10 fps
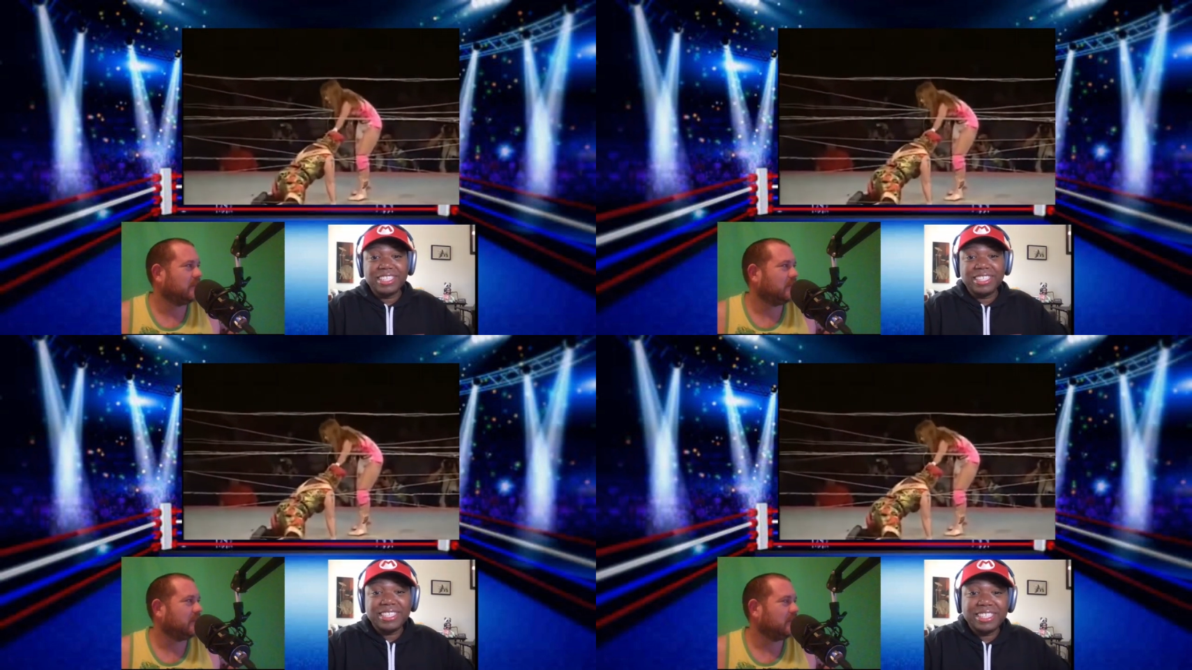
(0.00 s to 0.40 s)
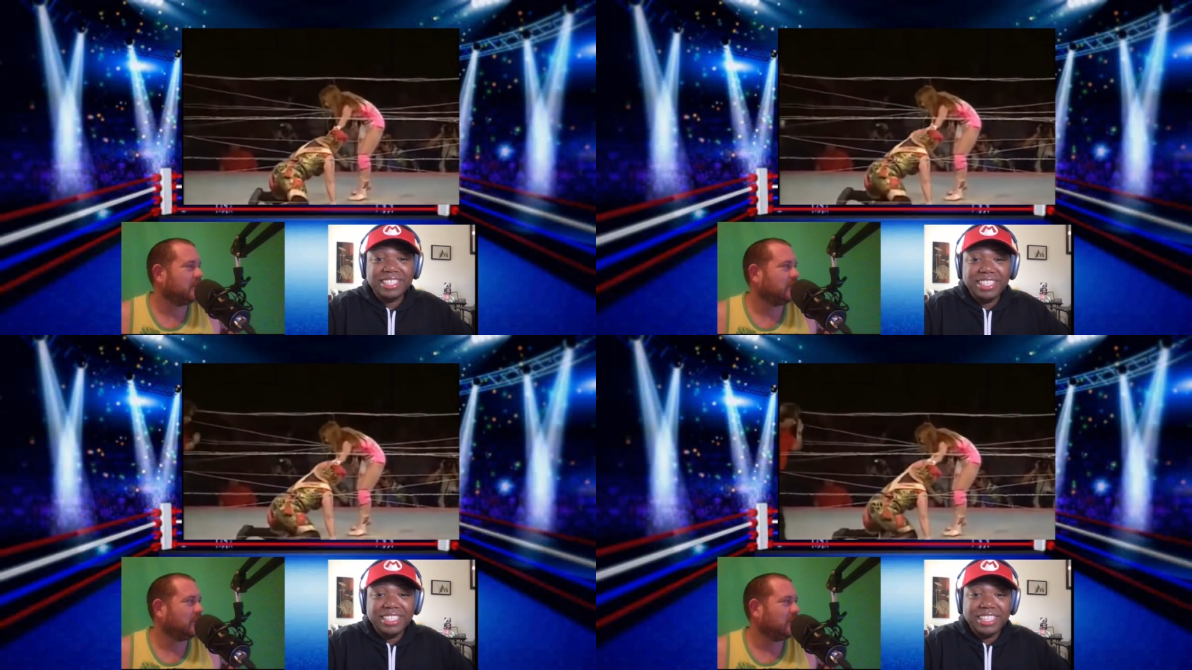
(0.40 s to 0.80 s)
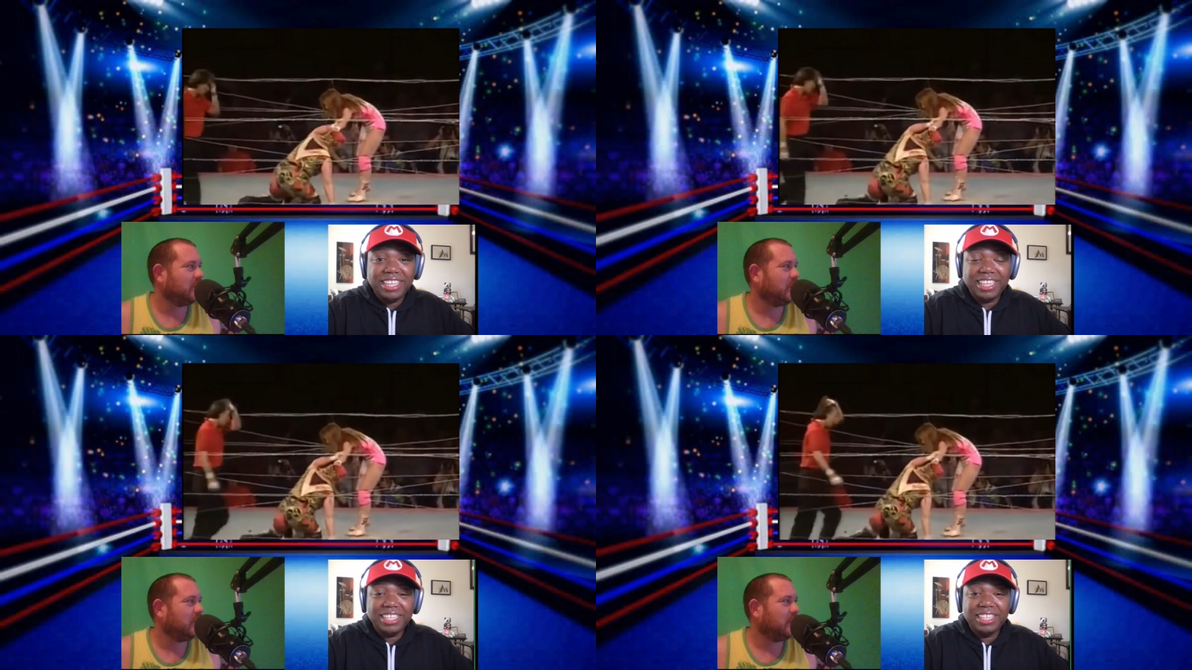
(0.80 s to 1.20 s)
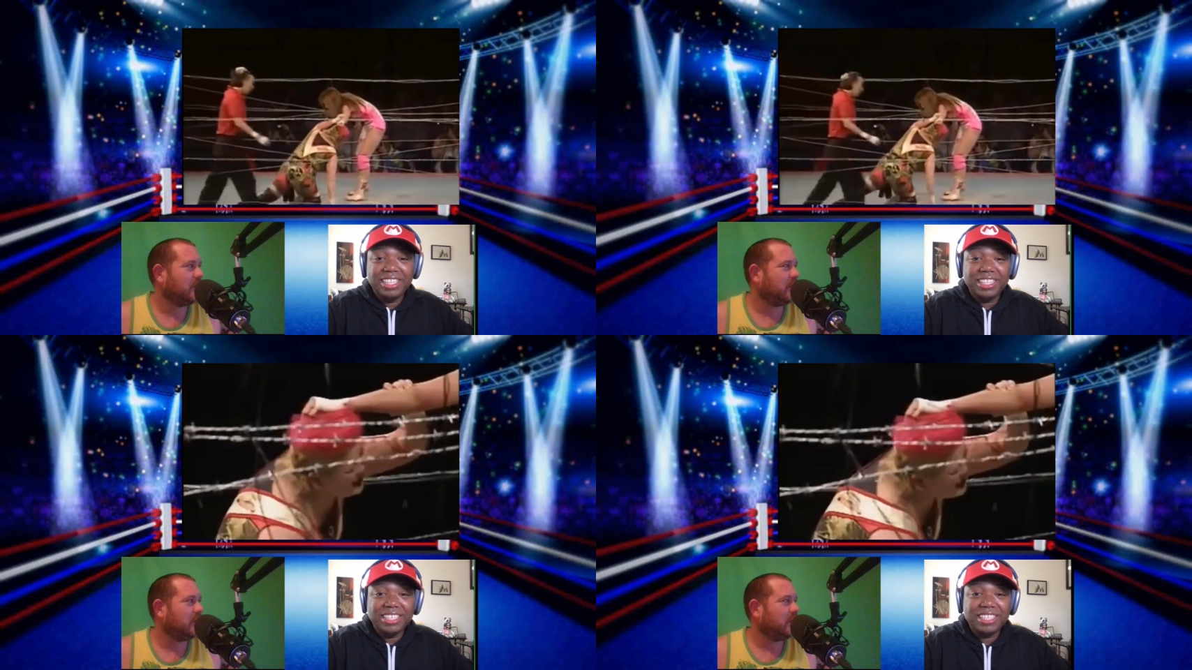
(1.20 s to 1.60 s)

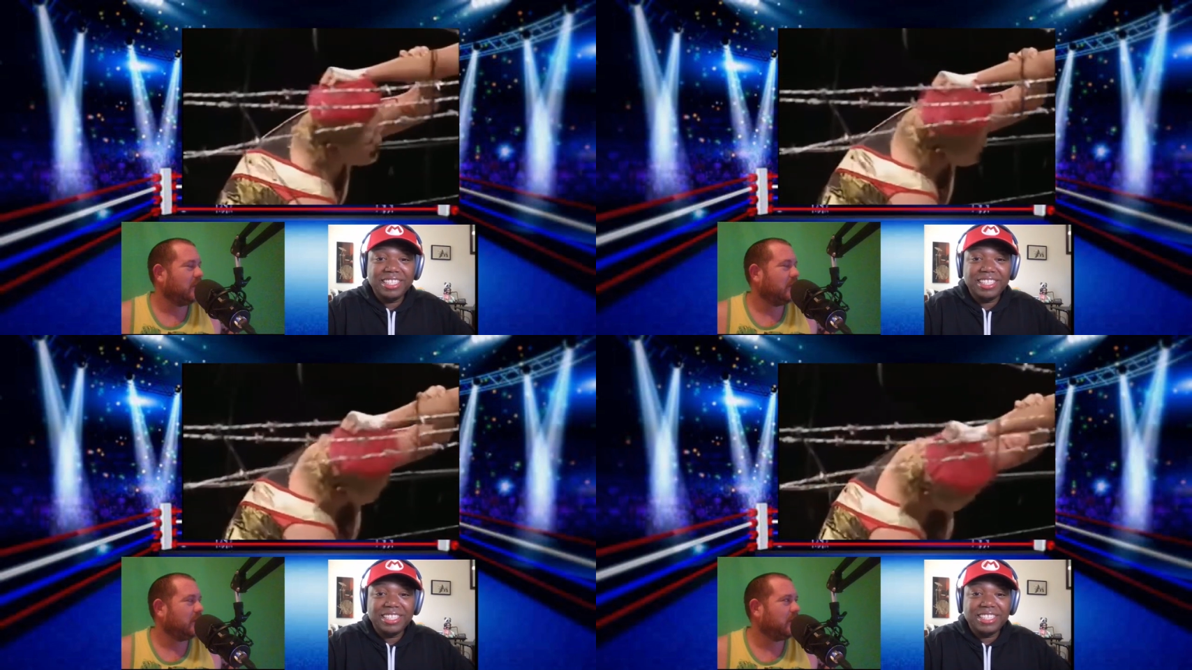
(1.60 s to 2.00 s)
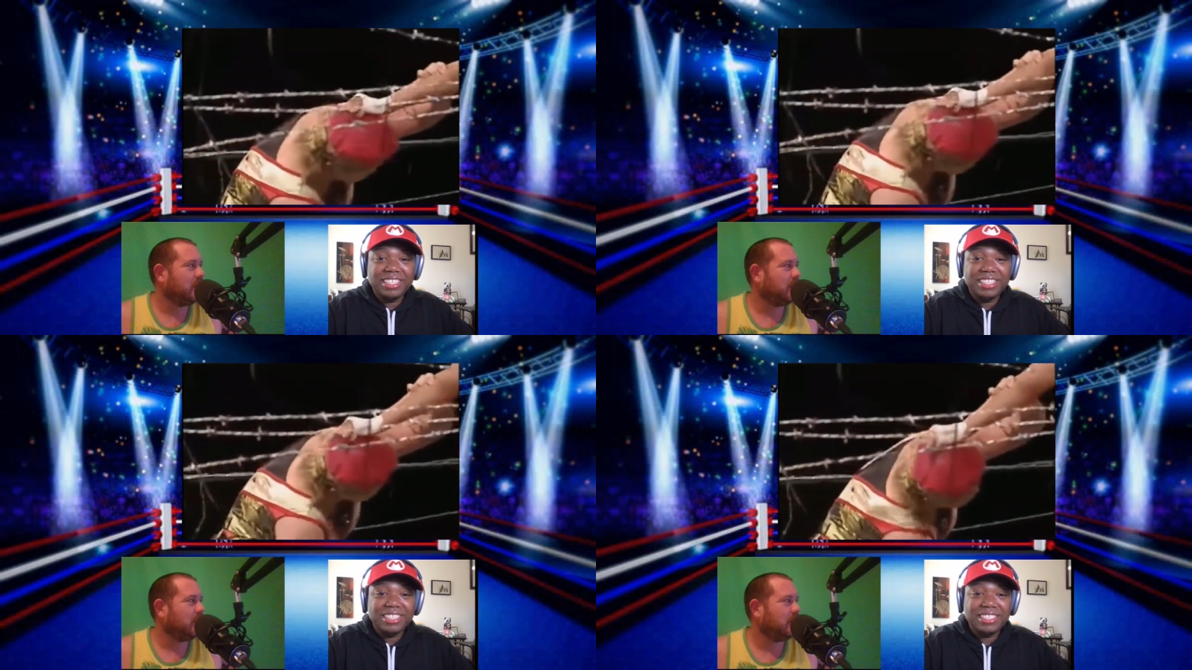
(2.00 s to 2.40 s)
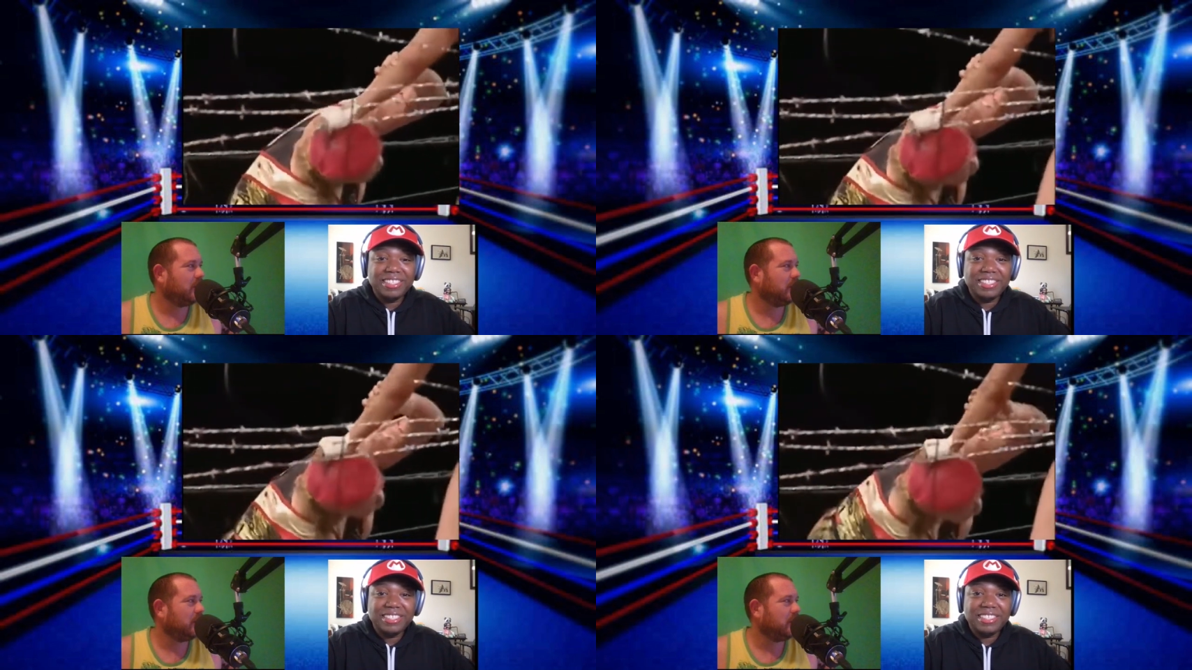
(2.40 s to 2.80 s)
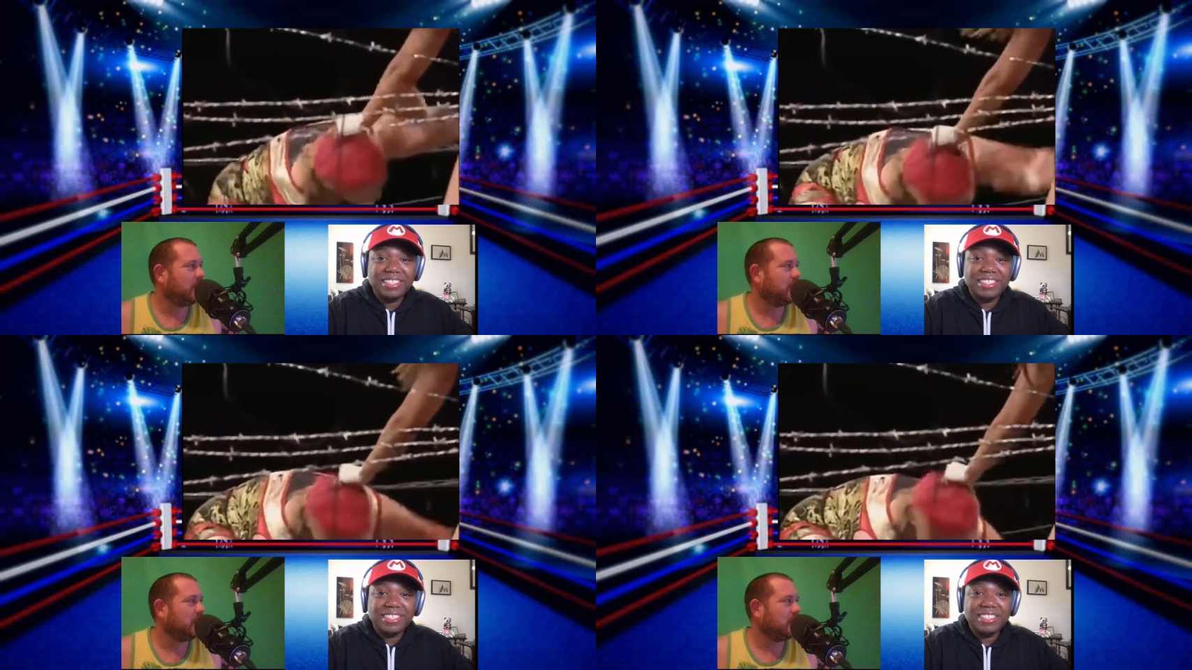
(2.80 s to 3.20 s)

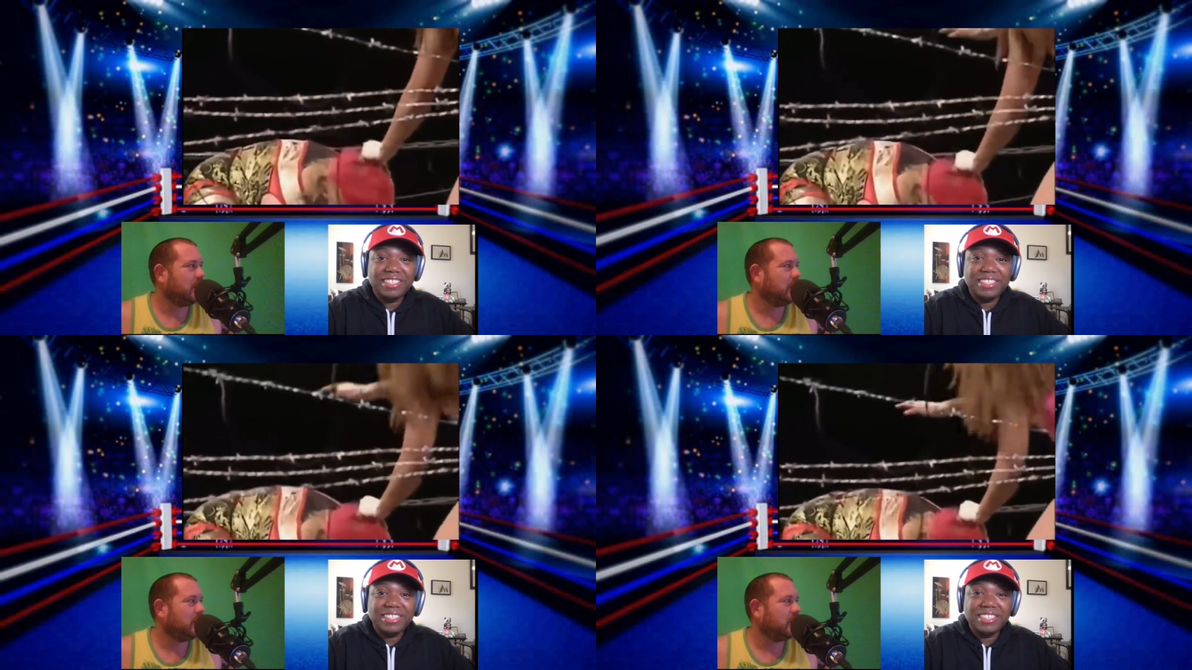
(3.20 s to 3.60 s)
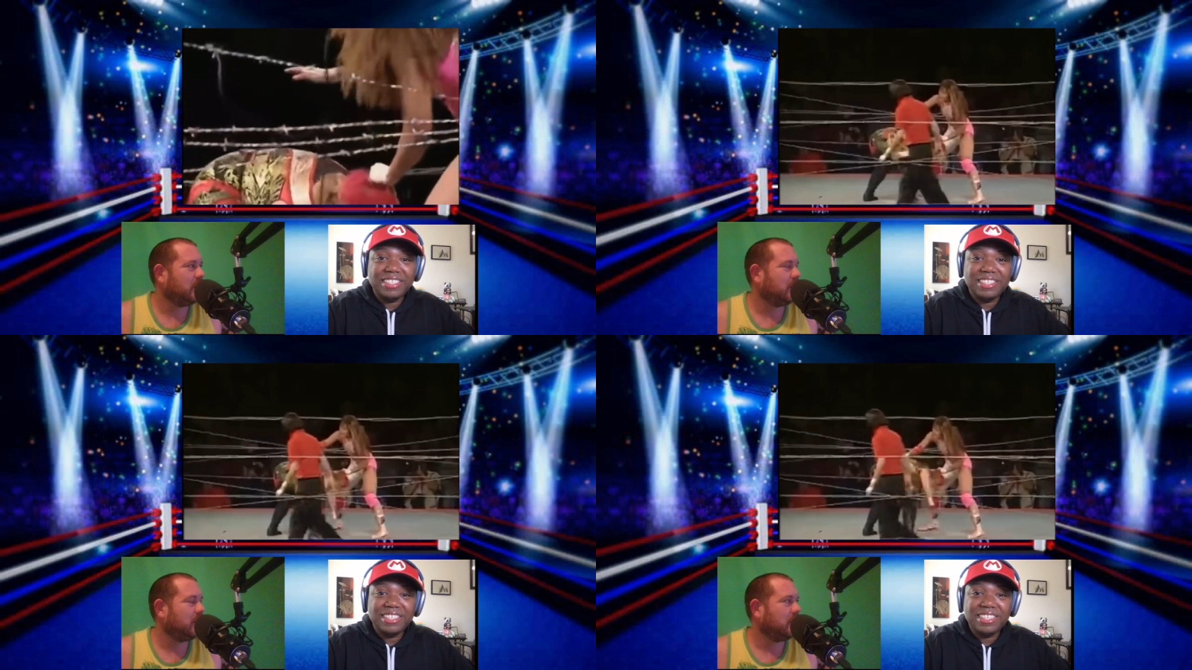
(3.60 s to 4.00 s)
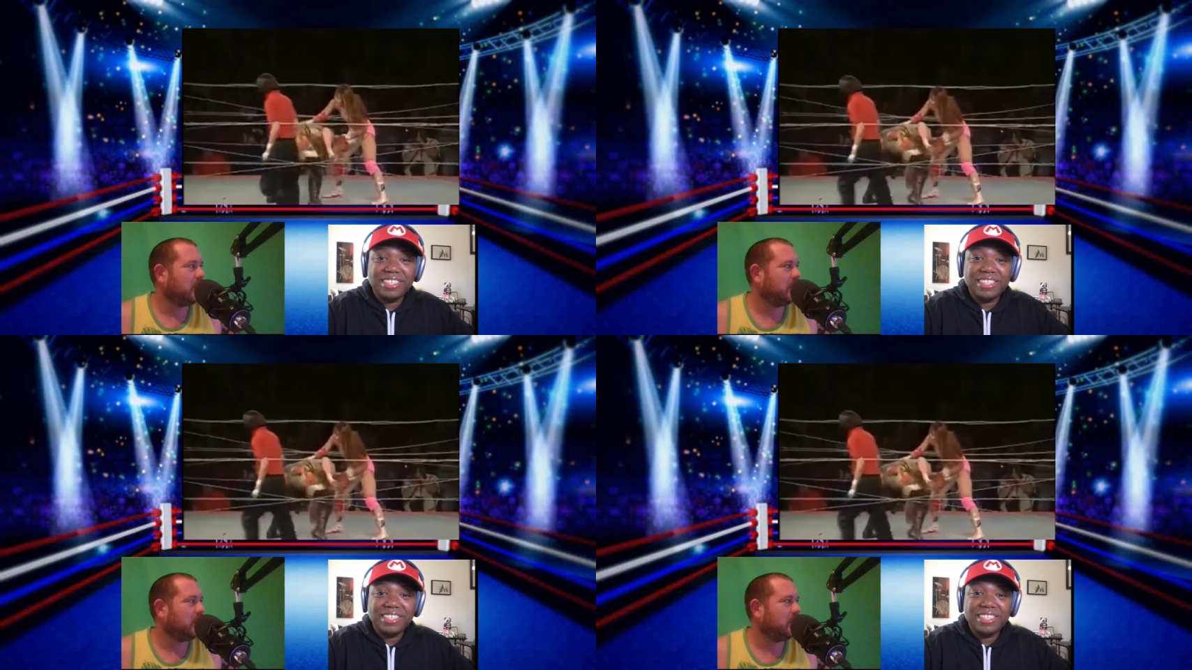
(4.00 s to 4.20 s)
(silence)